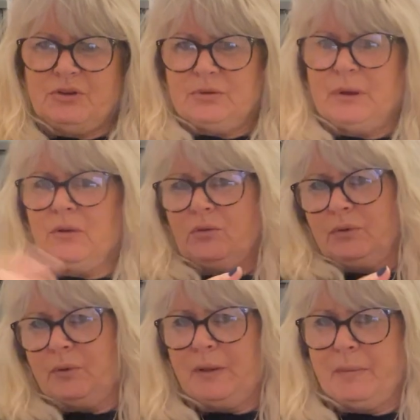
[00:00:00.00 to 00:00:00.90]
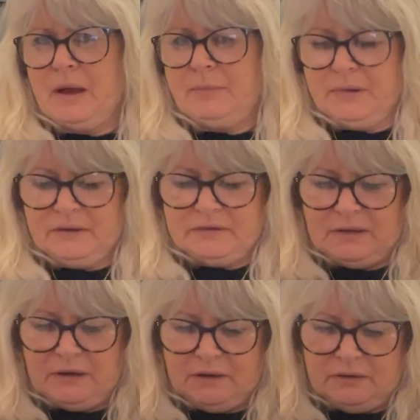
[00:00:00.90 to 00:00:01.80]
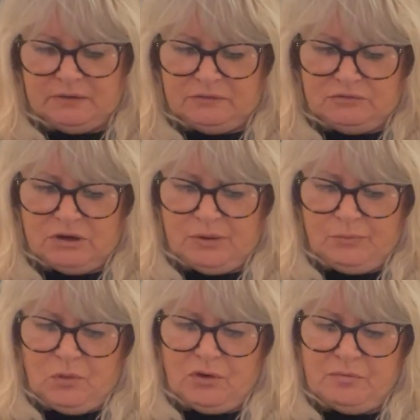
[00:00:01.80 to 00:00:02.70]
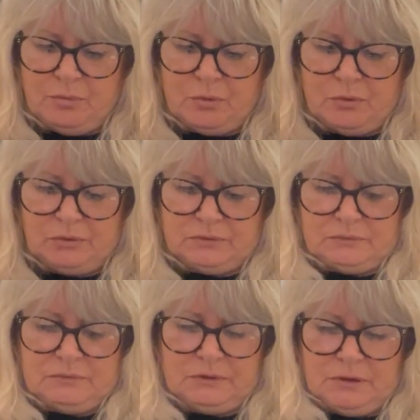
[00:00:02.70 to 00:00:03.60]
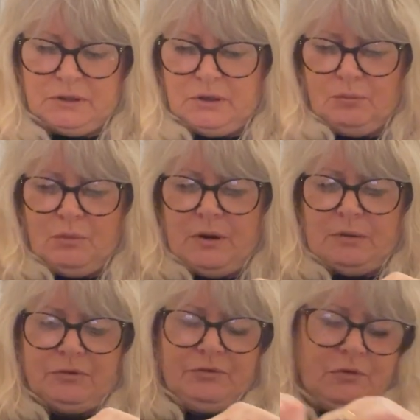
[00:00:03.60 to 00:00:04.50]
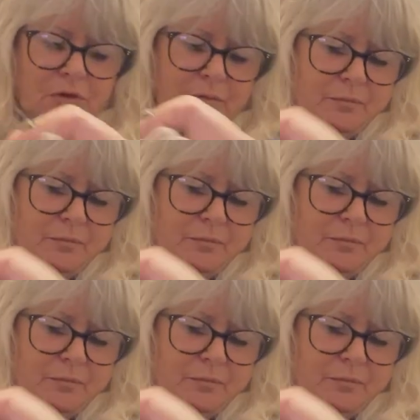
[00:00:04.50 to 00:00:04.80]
it went all the way back, because then I could check what I've bought and where it was from.